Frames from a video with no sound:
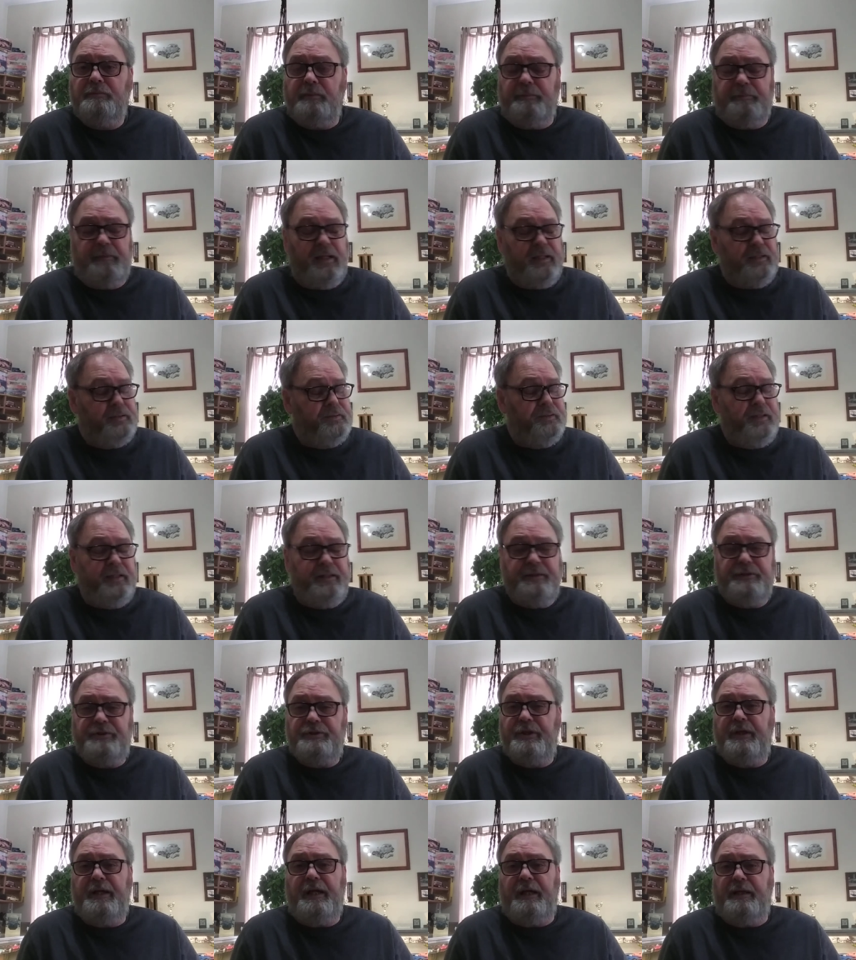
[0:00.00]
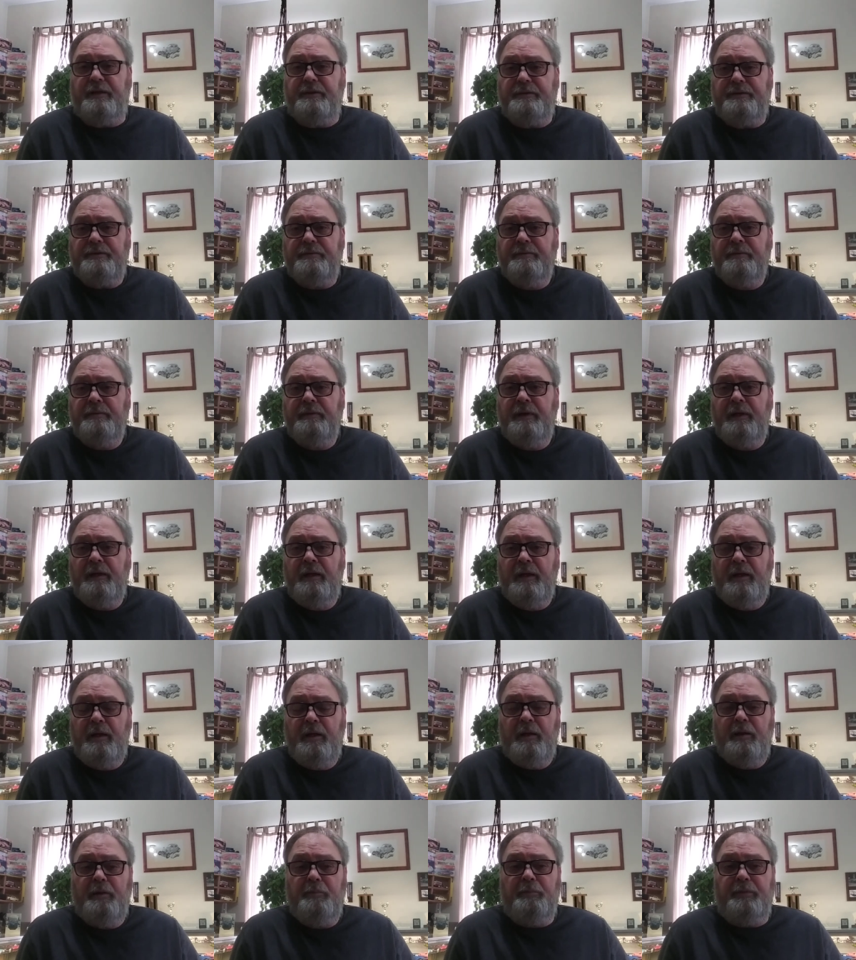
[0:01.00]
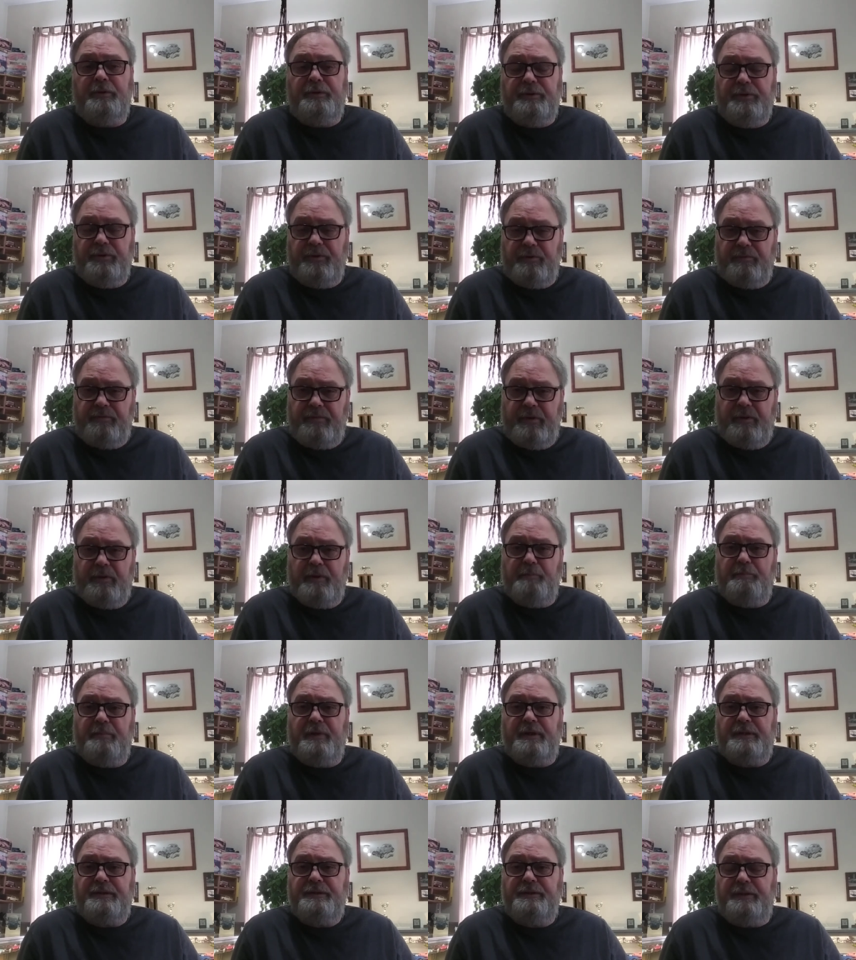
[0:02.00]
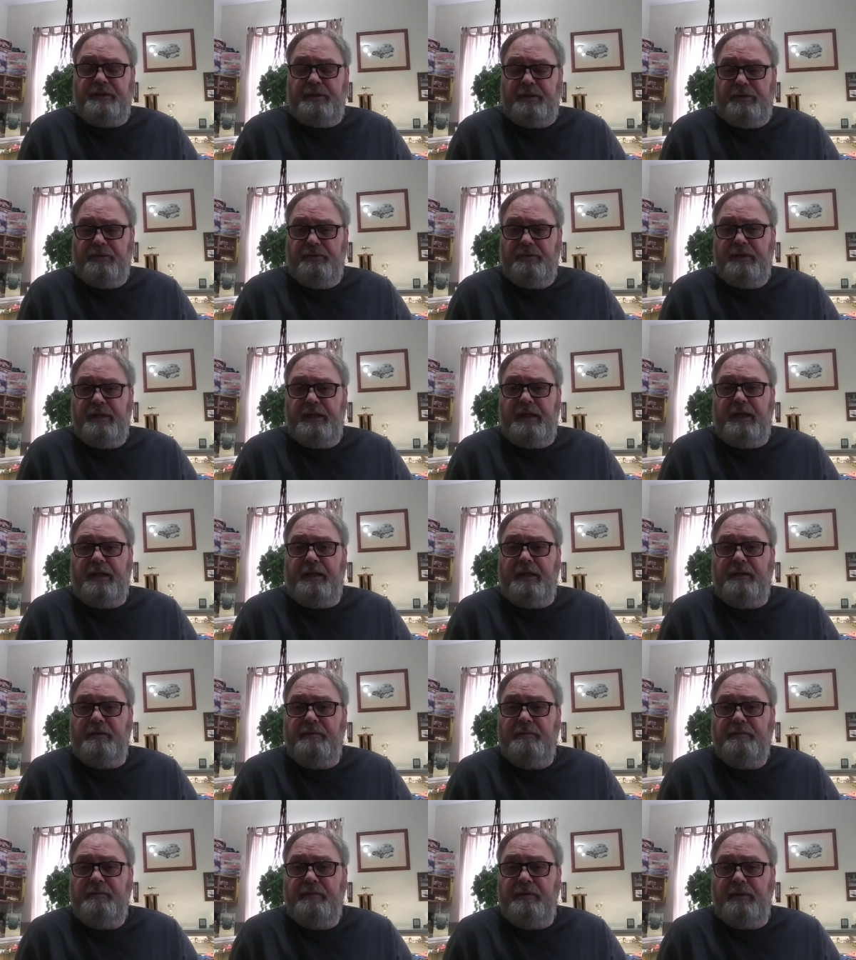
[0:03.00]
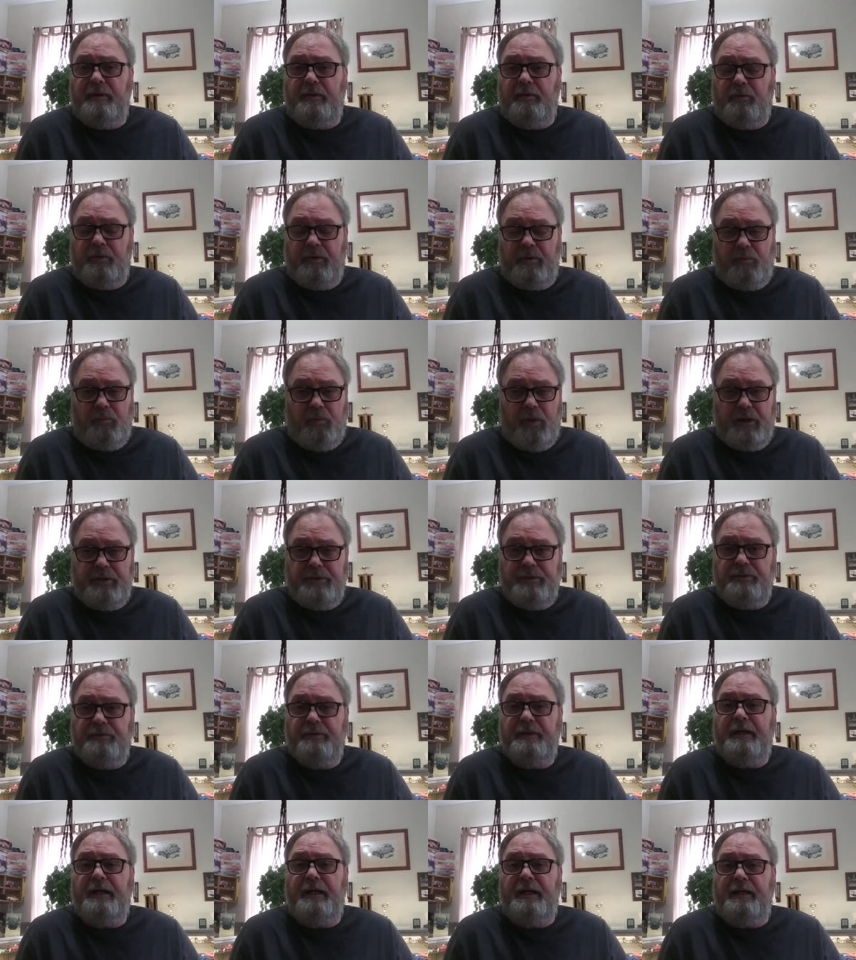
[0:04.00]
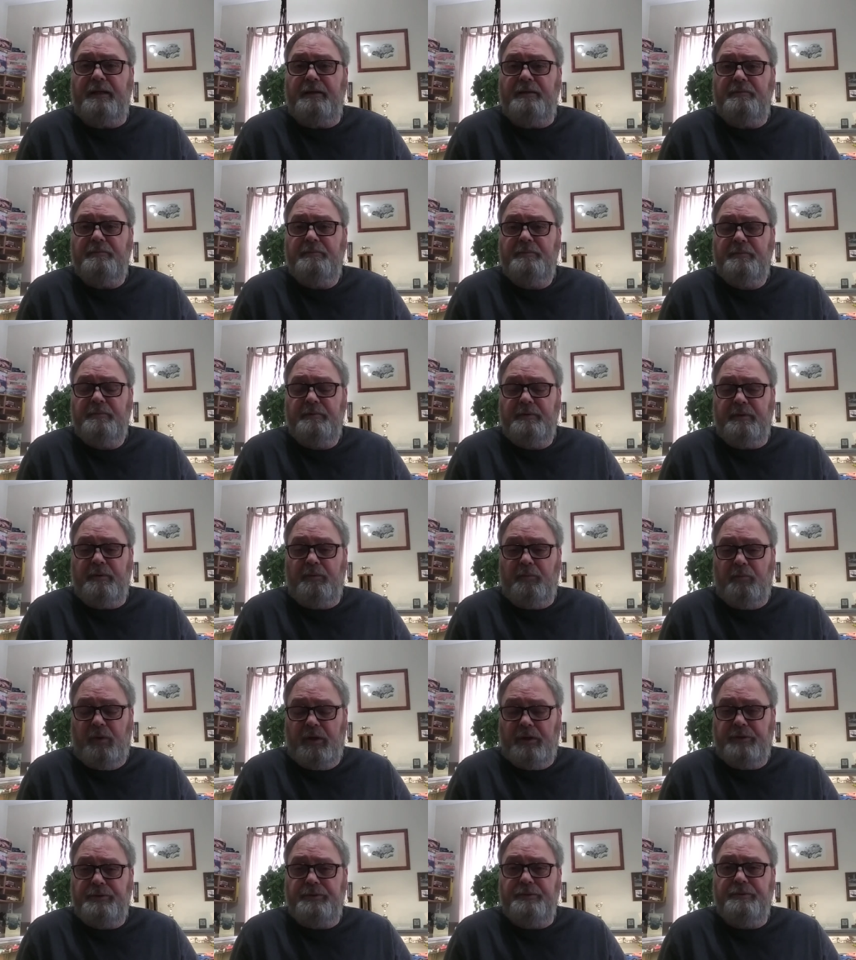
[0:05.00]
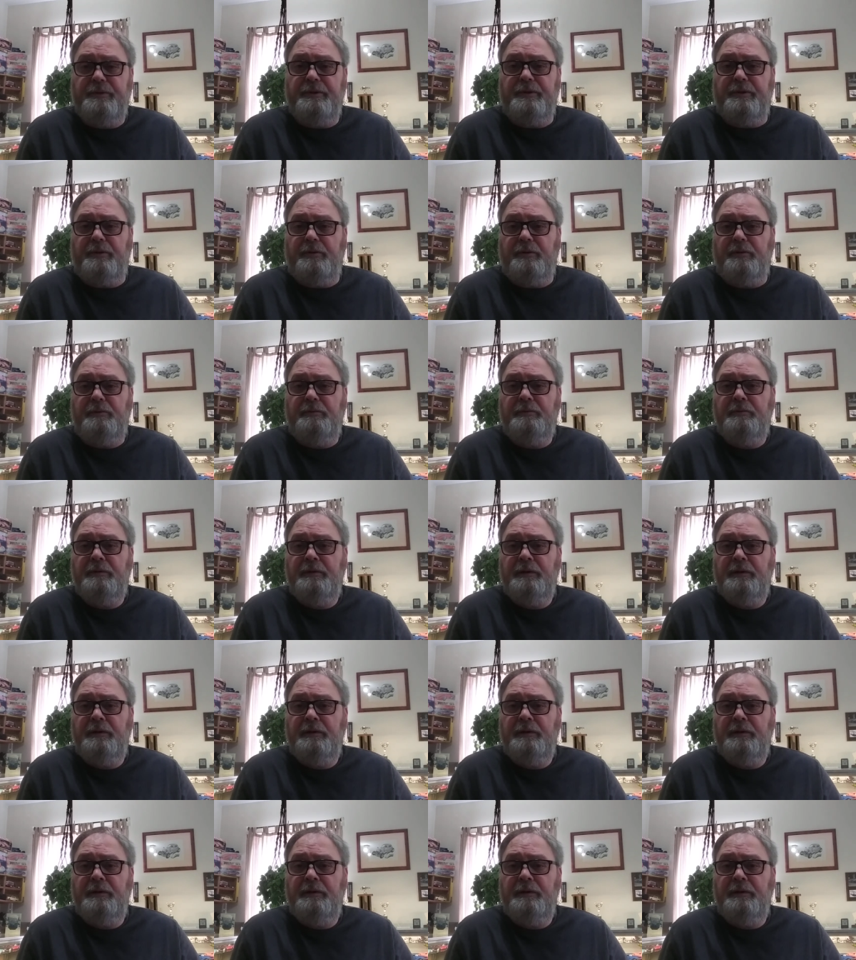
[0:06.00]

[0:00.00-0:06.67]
I'm not saying change, but do the very best that you can with what you got and what you do.